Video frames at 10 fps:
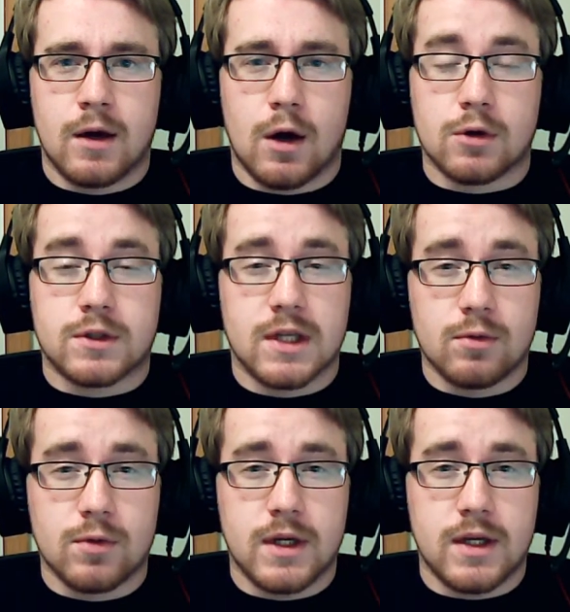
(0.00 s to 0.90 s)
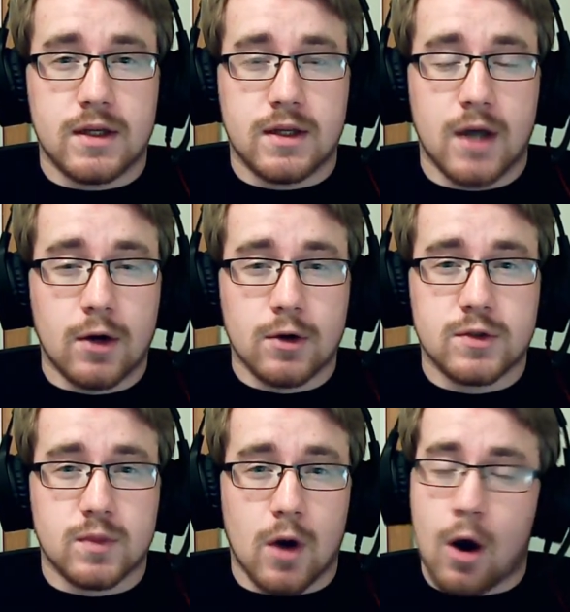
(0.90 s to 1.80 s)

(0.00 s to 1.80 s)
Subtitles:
artillery gunners were